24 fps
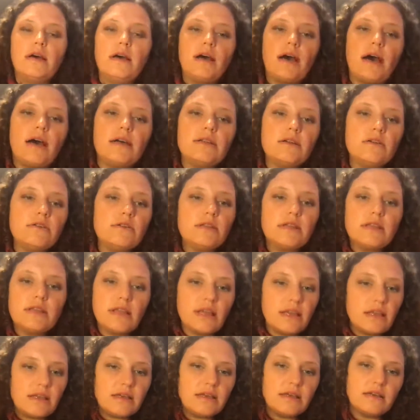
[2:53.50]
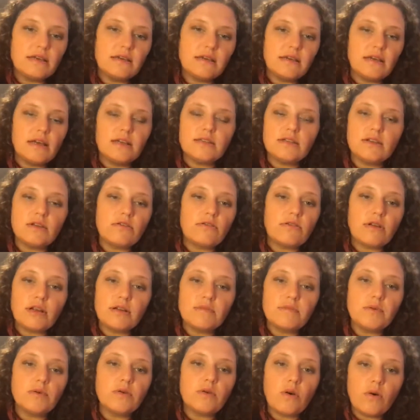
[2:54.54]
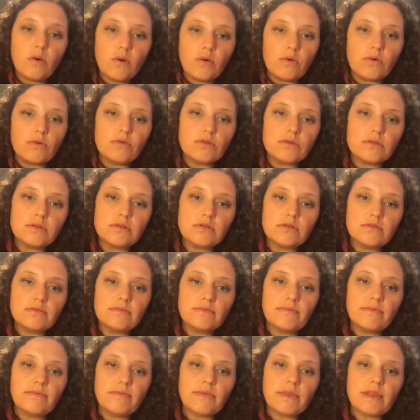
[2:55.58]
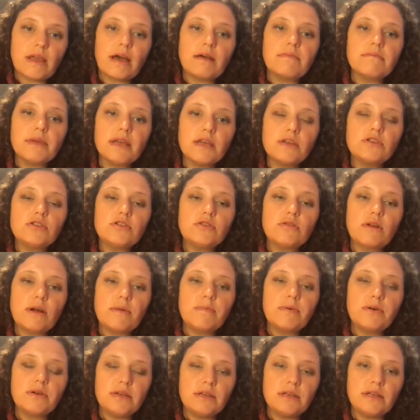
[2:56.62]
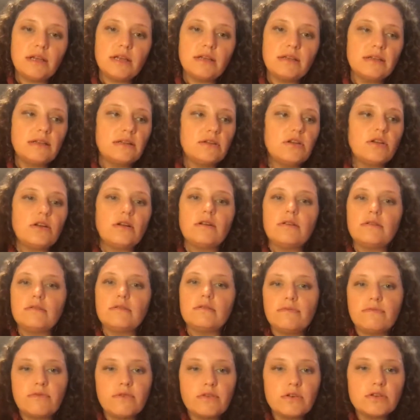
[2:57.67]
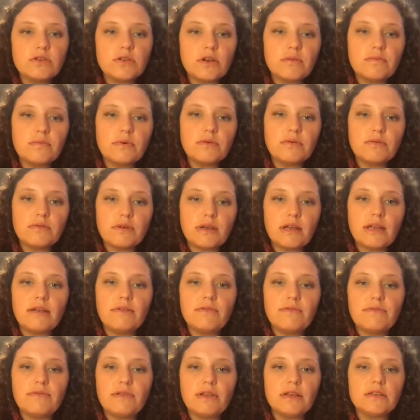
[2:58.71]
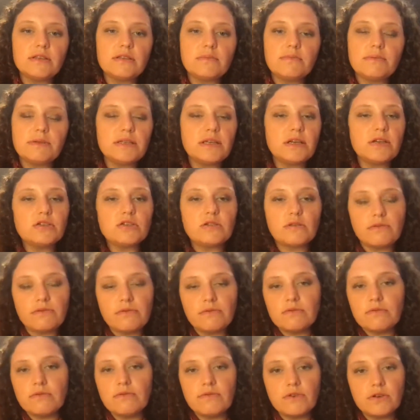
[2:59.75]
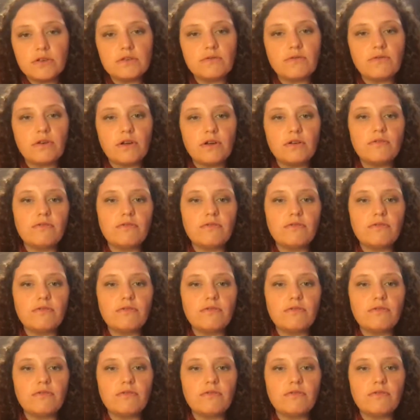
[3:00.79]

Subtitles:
I don't think it's a credible cause, I make sure I put it in, you know, for example, if there's a potential for reverse flow